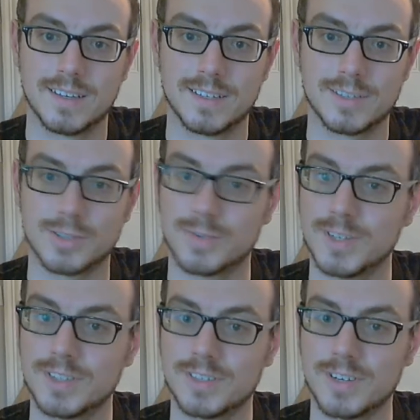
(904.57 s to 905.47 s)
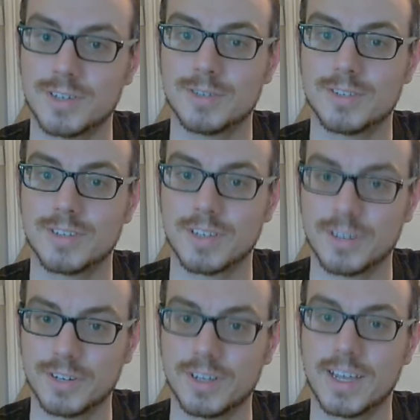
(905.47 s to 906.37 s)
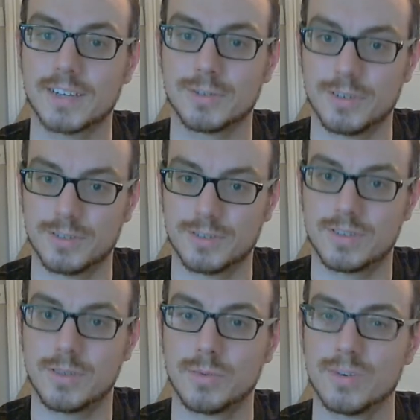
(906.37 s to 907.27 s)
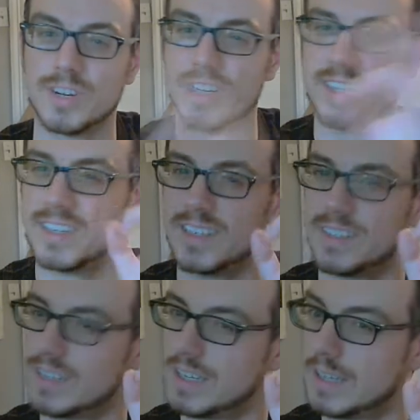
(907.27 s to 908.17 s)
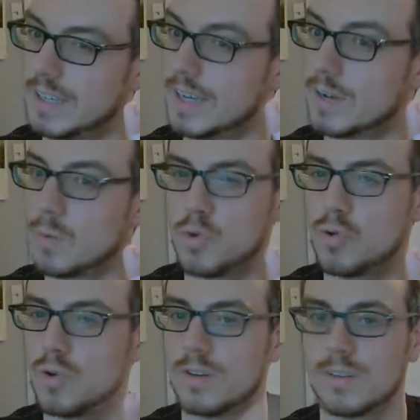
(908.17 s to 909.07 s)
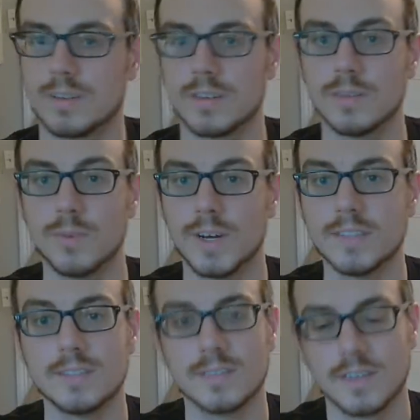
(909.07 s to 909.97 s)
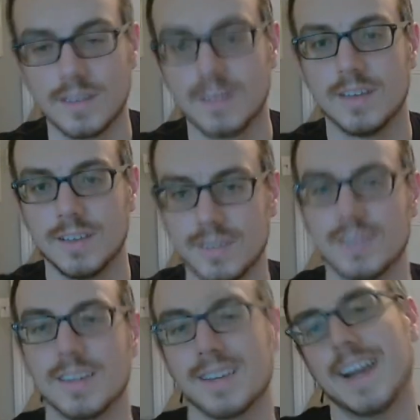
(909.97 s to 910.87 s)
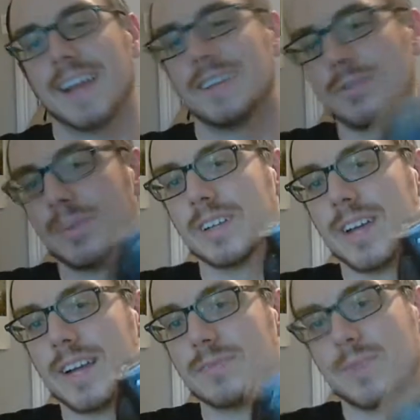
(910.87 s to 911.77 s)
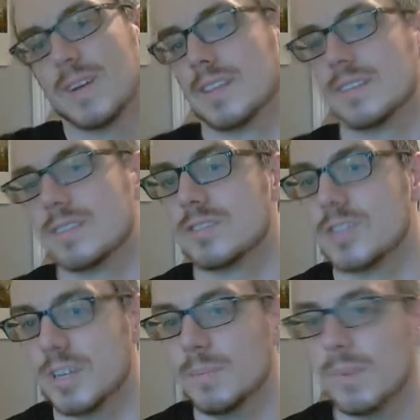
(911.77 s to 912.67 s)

It's just once you start using the good electros, the real good ones, you kind of realize why this is cheap.